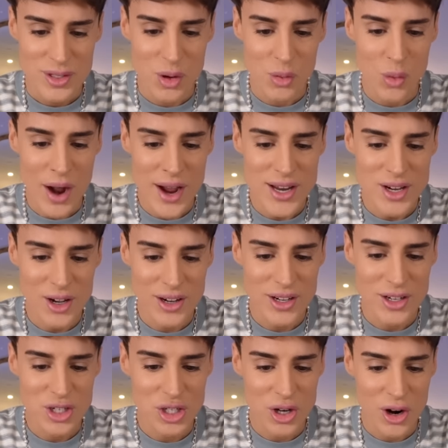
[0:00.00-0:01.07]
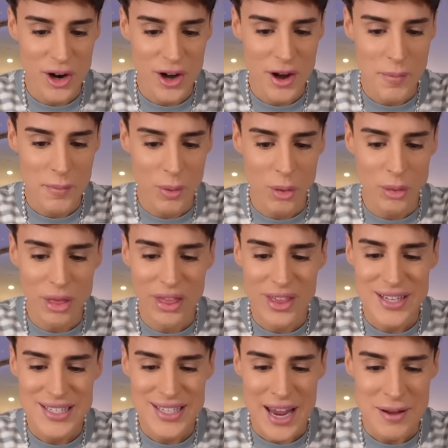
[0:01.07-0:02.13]
So why not enjoy both at
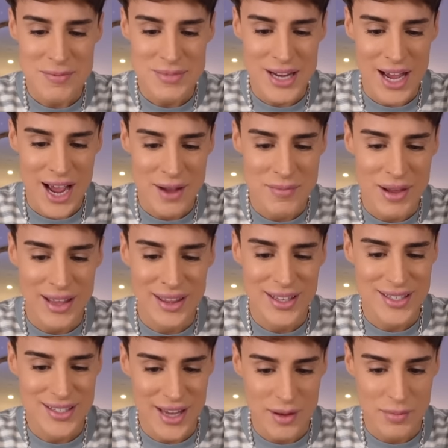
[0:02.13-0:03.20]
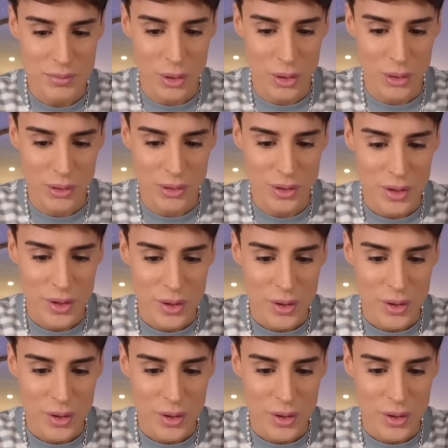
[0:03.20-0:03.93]
the same time in the same bowl